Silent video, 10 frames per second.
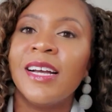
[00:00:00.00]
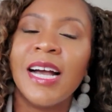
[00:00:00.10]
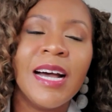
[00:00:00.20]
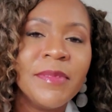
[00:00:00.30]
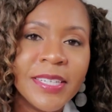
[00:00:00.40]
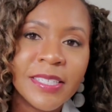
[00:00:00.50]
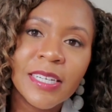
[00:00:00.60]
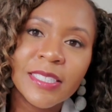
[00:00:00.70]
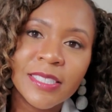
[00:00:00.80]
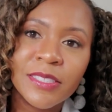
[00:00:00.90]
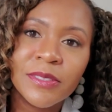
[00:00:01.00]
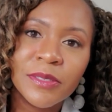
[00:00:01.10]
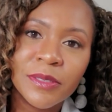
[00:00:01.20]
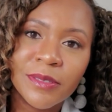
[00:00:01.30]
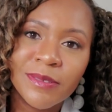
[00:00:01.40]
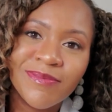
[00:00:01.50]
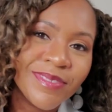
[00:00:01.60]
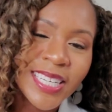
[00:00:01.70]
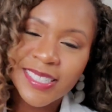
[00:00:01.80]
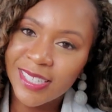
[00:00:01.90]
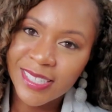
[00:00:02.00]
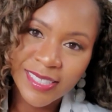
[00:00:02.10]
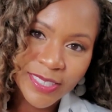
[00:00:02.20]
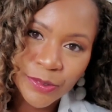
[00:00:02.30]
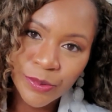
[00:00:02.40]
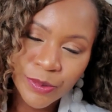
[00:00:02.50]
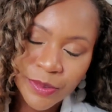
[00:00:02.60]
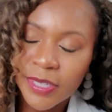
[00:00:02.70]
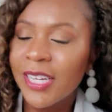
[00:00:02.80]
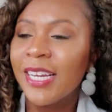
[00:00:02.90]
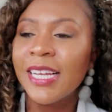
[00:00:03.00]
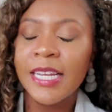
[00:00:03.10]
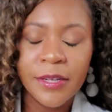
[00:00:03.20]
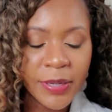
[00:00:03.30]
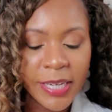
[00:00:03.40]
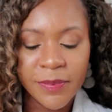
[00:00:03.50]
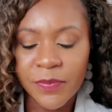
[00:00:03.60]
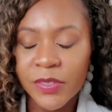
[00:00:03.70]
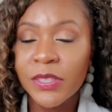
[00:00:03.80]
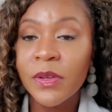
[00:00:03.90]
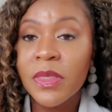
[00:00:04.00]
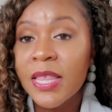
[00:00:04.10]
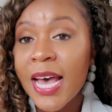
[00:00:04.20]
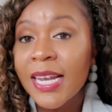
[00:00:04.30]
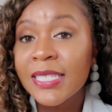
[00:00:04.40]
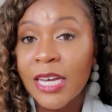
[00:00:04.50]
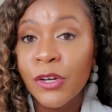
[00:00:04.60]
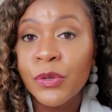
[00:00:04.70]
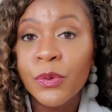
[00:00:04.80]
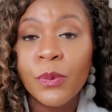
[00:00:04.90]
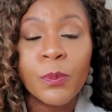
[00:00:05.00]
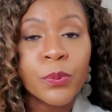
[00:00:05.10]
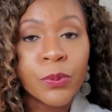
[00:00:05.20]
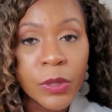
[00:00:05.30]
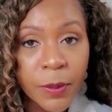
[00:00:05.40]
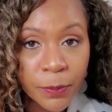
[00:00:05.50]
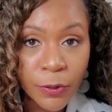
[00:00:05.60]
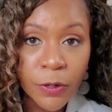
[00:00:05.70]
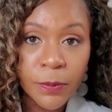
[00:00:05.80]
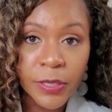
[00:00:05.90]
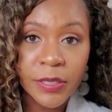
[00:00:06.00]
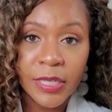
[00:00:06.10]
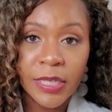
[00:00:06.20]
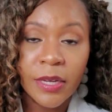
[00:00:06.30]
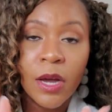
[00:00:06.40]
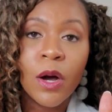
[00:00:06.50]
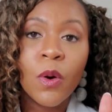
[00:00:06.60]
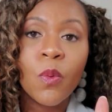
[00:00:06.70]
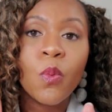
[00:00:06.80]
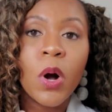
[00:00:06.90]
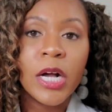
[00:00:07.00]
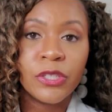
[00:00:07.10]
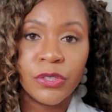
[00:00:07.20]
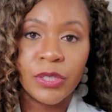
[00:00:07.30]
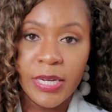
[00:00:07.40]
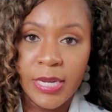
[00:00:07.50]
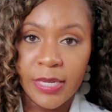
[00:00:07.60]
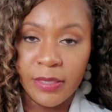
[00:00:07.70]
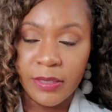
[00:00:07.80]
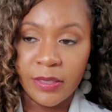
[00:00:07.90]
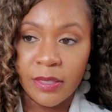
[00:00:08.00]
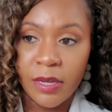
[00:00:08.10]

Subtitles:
I'm not talking to you, Google. Not talking to you, Google. Anyway, so that is how you appropriately wash your hands.